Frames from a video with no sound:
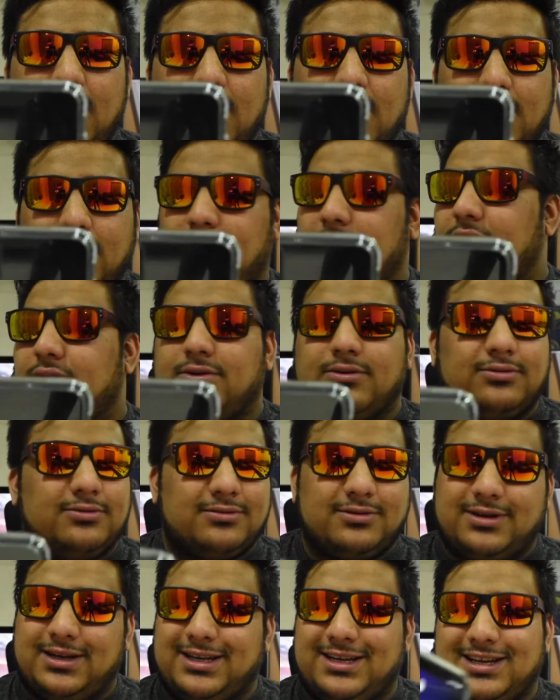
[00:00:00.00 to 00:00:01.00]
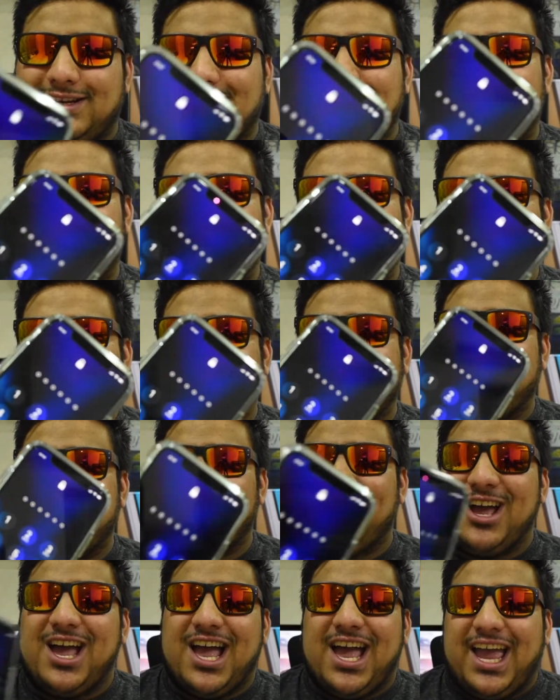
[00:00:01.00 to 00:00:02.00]
No, it did not.
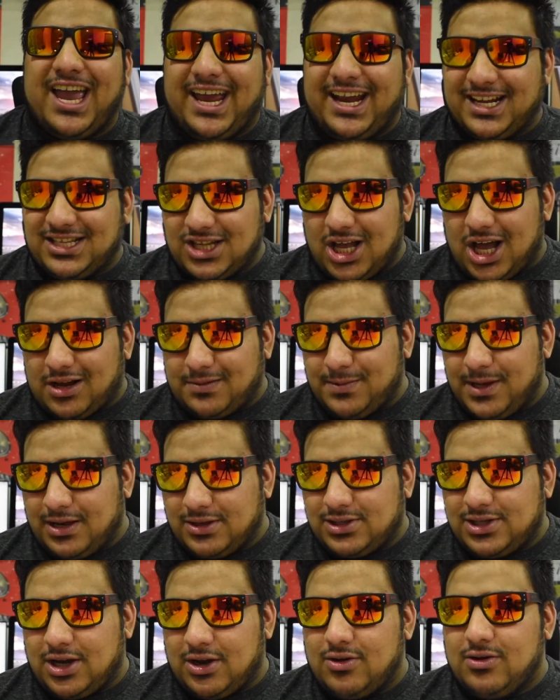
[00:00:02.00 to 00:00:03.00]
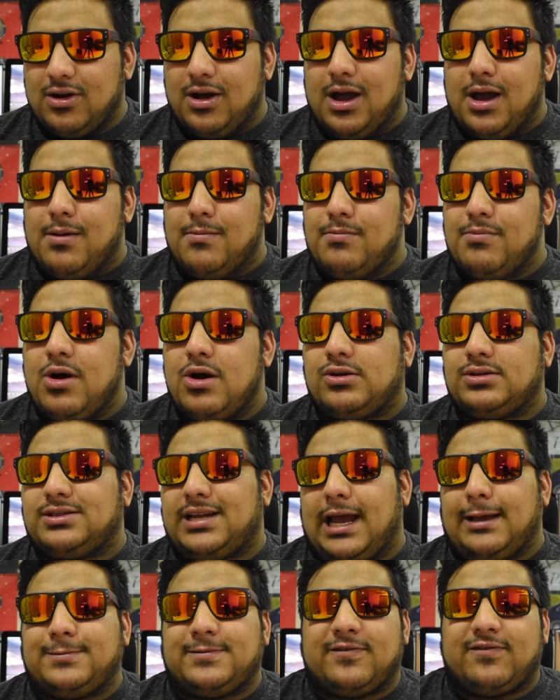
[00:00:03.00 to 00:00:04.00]
So it has locked me out. So most
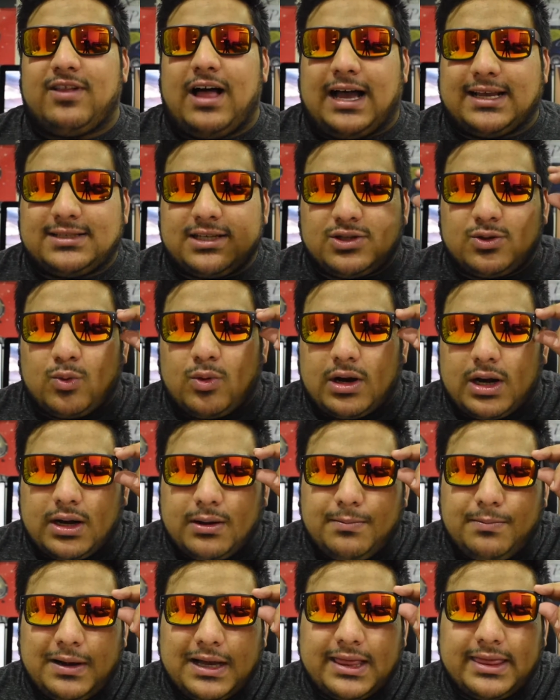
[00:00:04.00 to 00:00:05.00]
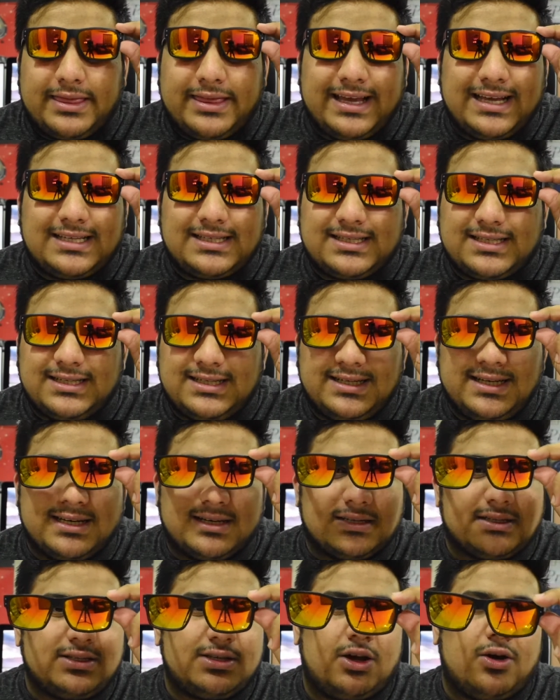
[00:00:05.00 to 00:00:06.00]
types of glasses work, but this
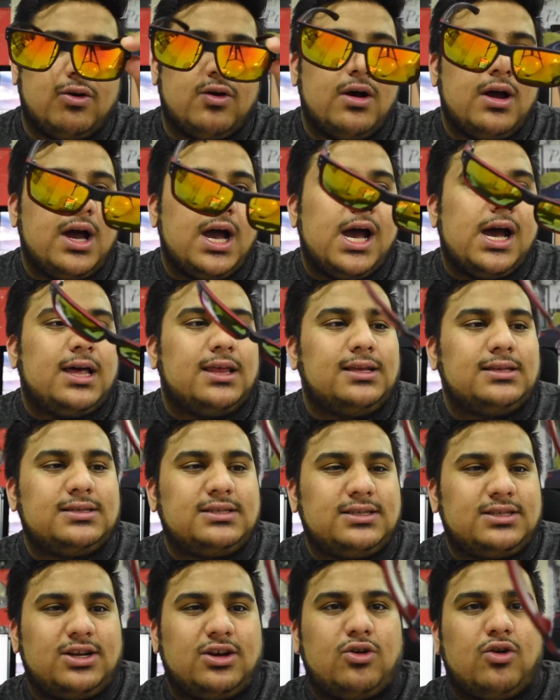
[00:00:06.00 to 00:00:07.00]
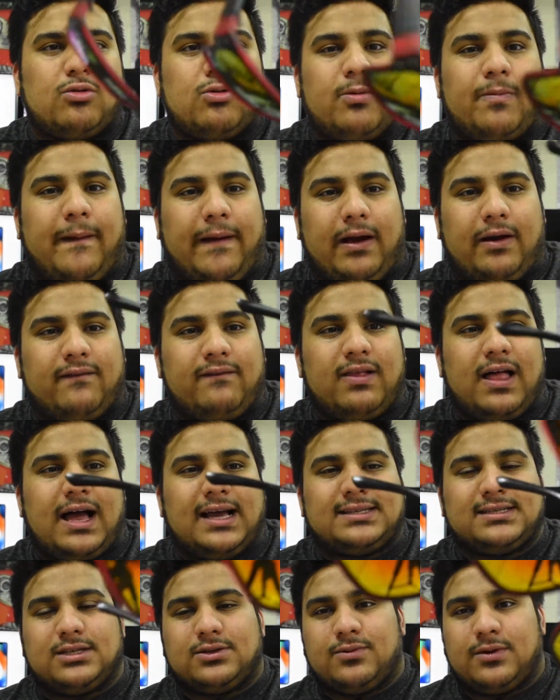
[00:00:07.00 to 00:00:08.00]
didn't. So this is just a normal pair of
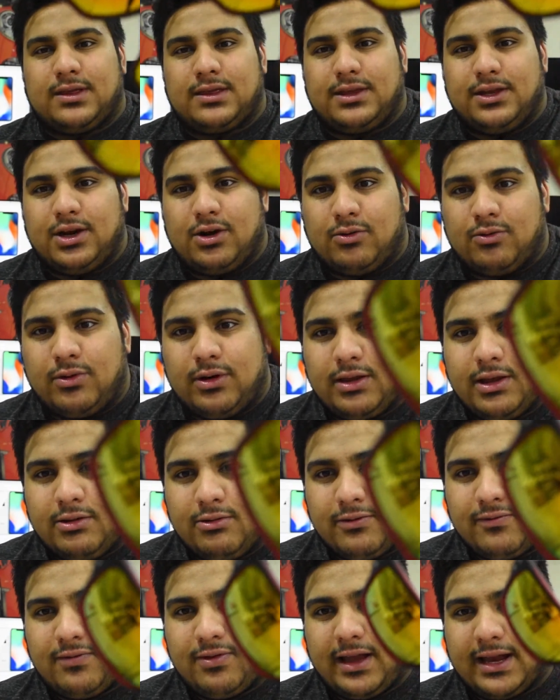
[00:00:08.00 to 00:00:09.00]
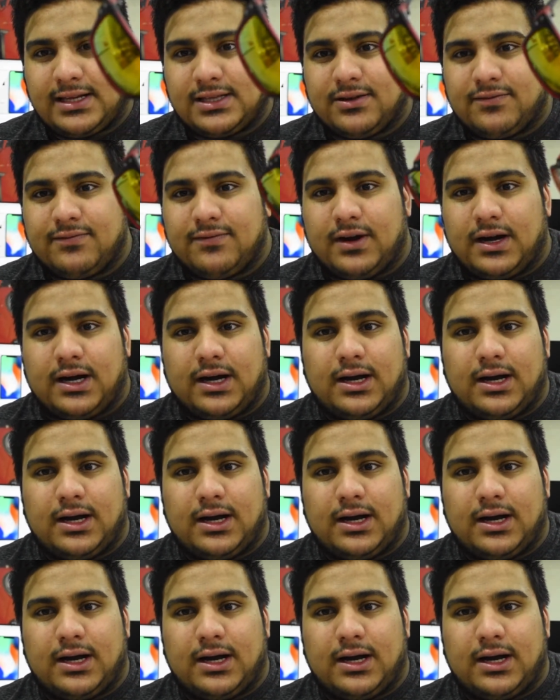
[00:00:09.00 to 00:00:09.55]
glasses with, really reflective